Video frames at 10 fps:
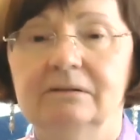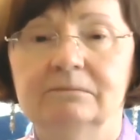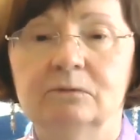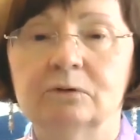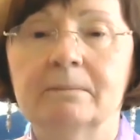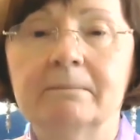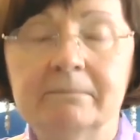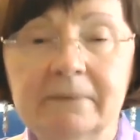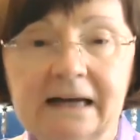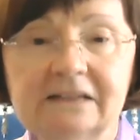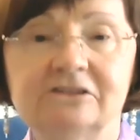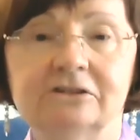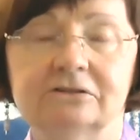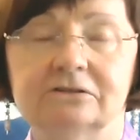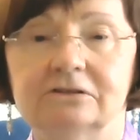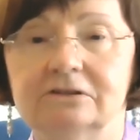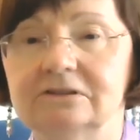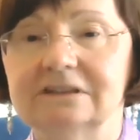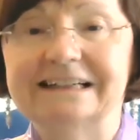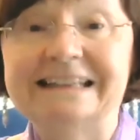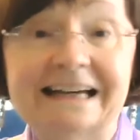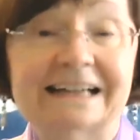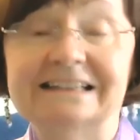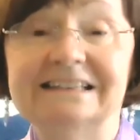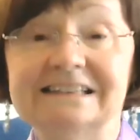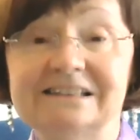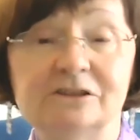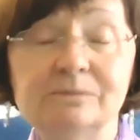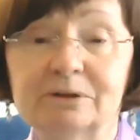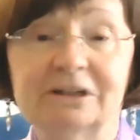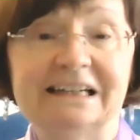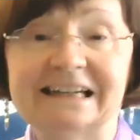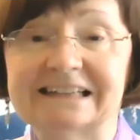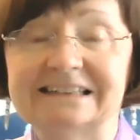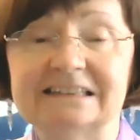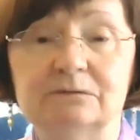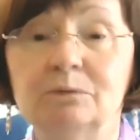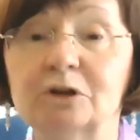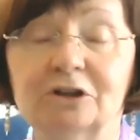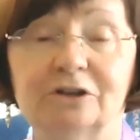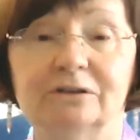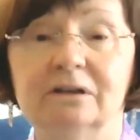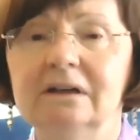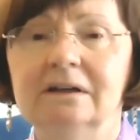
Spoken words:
more magical, connected, super connected world.